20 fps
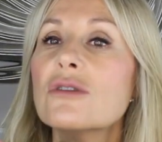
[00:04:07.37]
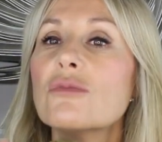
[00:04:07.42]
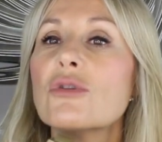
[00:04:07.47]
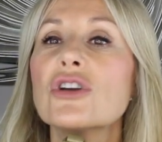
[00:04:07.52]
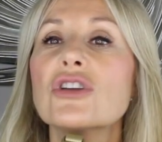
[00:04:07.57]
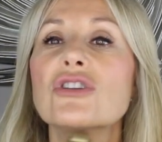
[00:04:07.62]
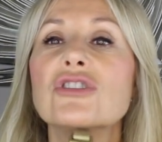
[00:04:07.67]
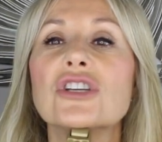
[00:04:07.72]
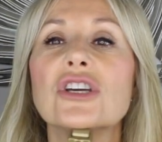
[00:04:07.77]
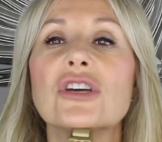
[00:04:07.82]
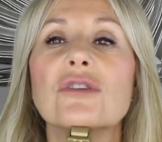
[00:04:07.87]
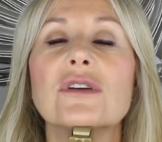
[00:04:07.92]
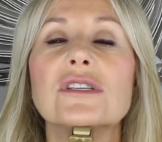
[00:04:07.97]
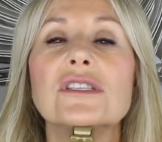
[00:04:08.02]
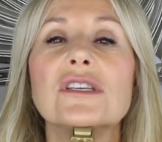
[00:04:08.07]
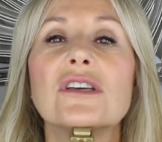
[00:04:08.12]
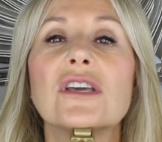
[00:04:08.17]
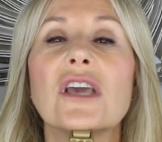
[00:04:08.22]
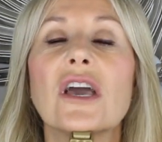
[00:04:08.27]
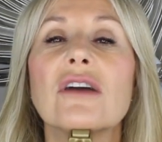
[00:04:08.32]
What you do
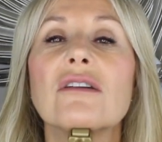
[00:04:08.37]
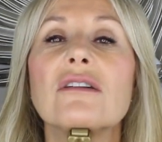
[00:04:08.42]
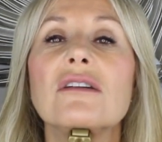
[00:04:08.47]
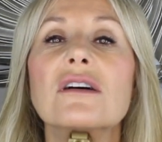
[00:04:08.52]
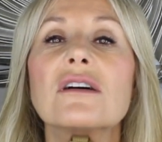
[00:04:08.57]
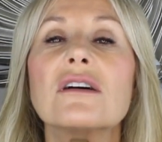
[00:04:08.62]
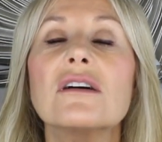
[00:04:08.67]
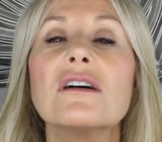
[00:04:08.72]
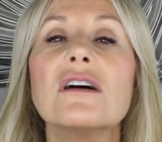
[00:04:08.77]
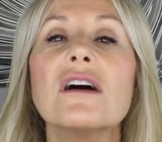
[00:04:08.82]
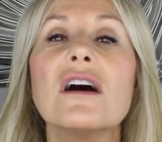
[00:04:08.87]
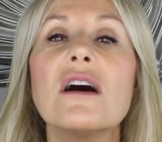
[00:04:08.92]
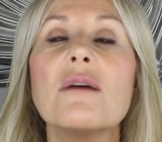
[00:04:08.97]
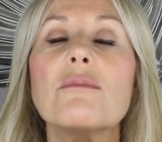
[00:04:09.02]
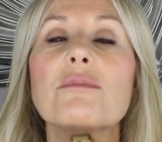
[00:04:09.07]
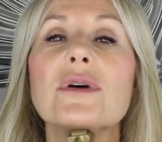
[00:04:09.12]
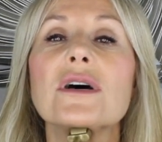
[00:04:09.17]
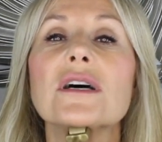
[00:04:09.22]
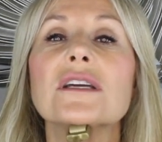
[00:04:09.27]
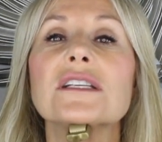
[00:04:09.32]
is you go
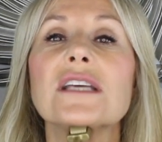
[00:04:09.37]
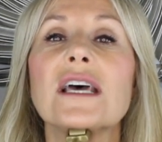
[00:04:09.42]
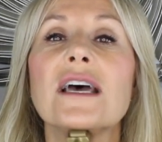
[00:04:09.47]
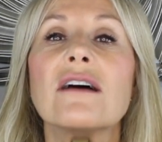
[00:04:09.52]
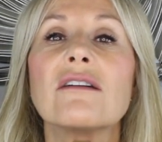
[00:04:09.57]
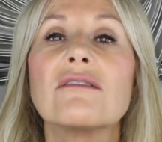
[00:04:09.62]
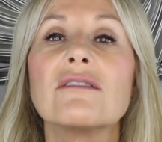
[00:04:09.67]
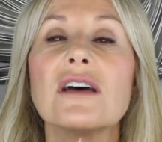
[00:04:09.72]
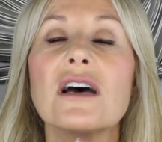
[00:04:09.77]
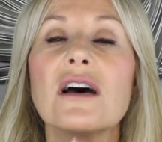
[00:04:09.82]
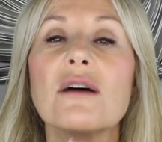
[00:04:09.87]
up and down,